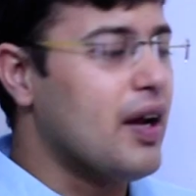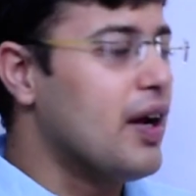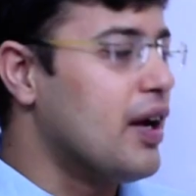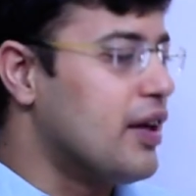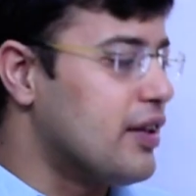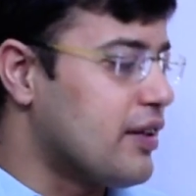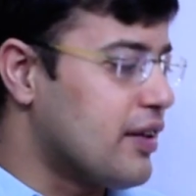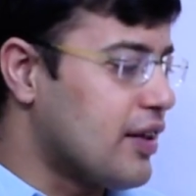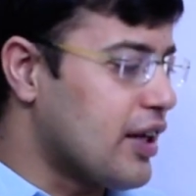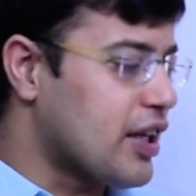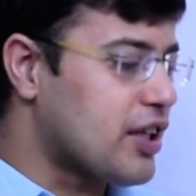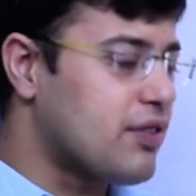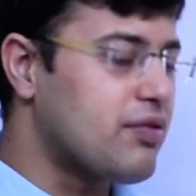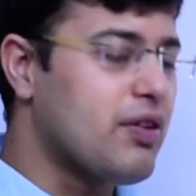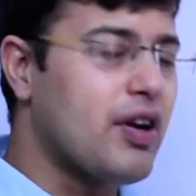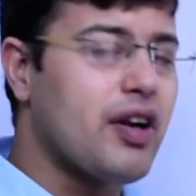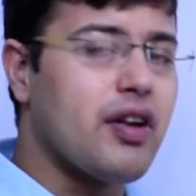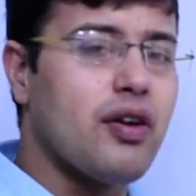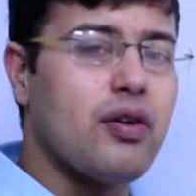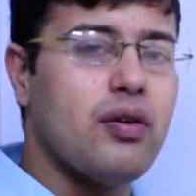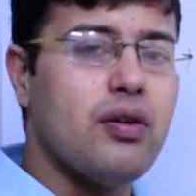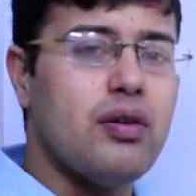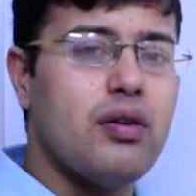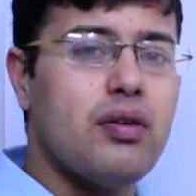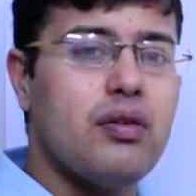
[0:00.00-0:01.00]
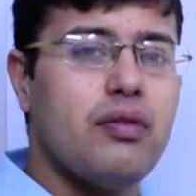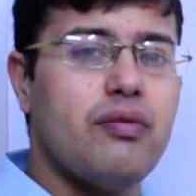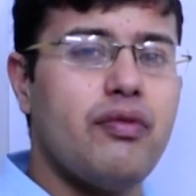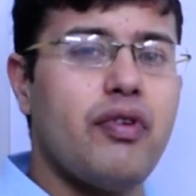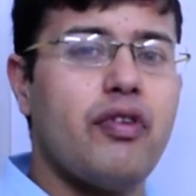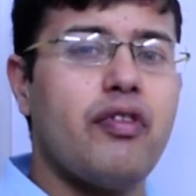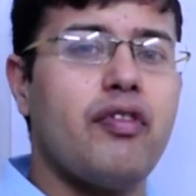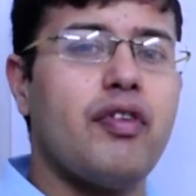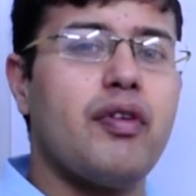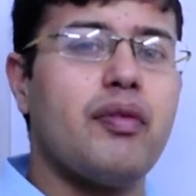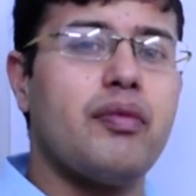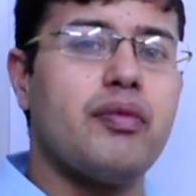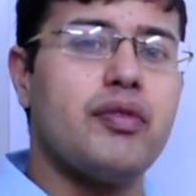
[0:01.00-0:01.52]
In the next video we
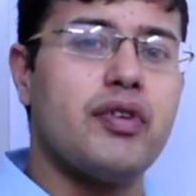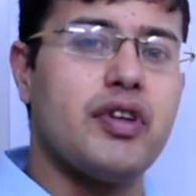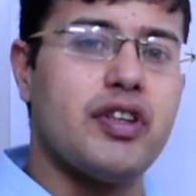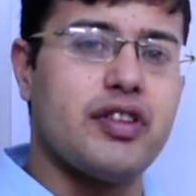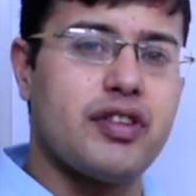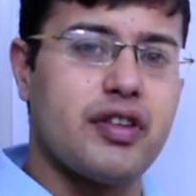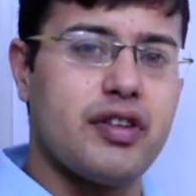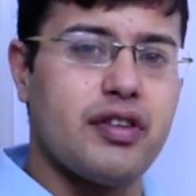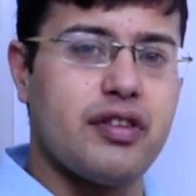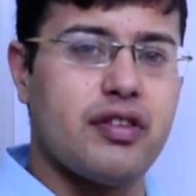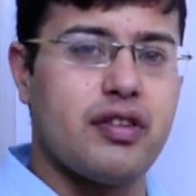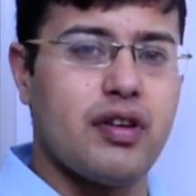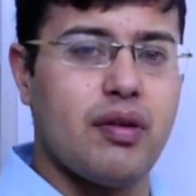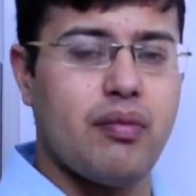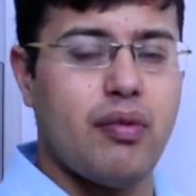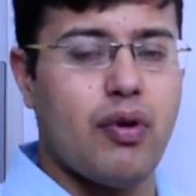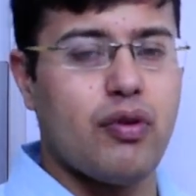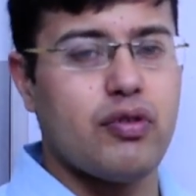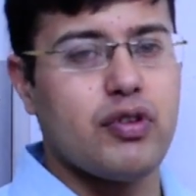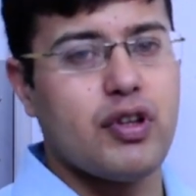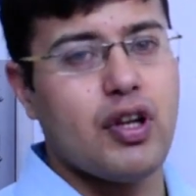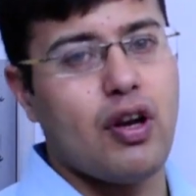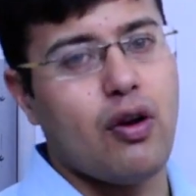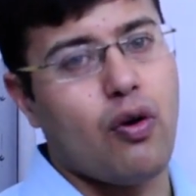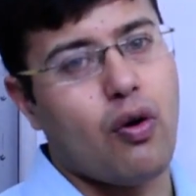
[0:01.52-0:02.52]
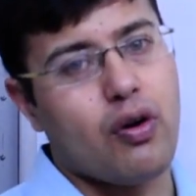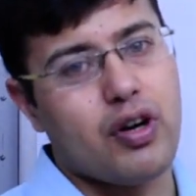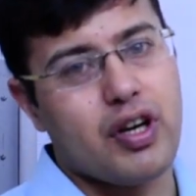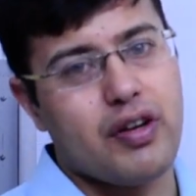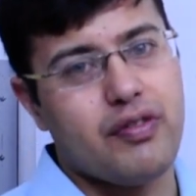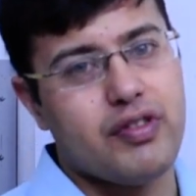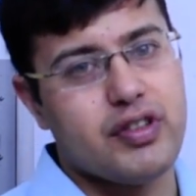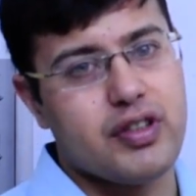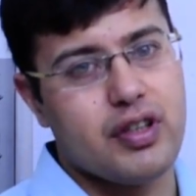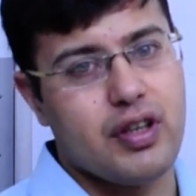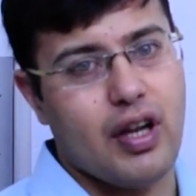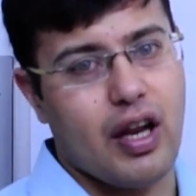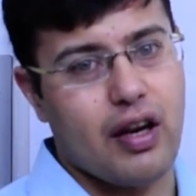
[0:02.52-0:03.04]
will discuss about the long
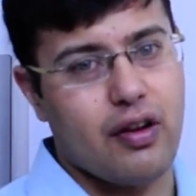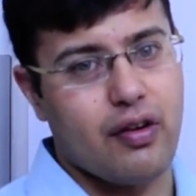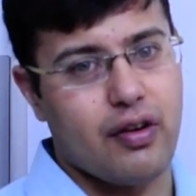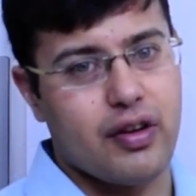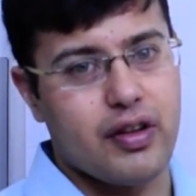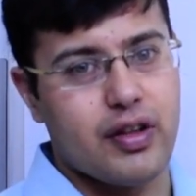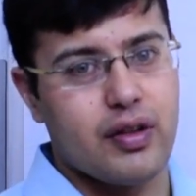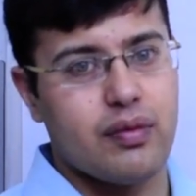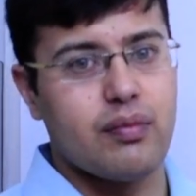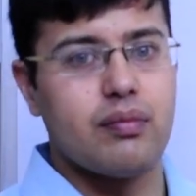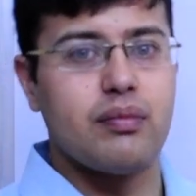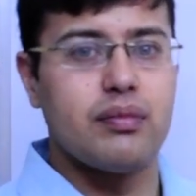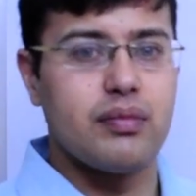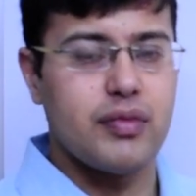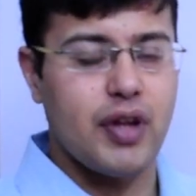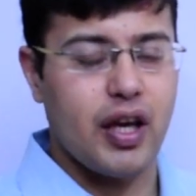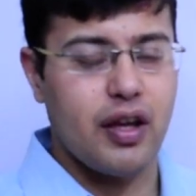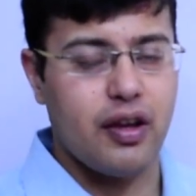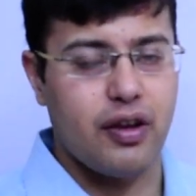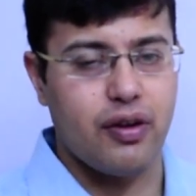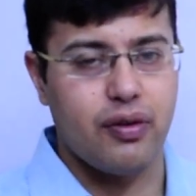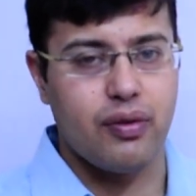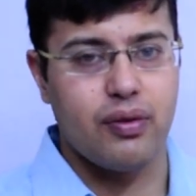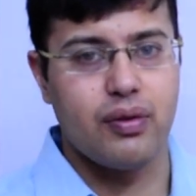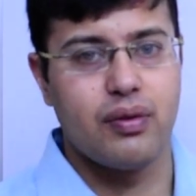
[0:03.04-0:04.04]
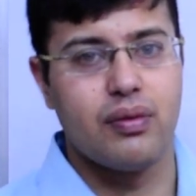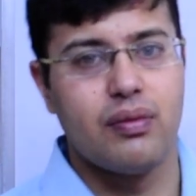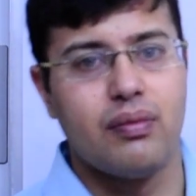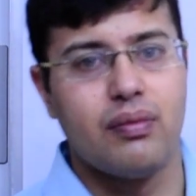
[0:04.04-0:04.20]
division algorithm. Thank you.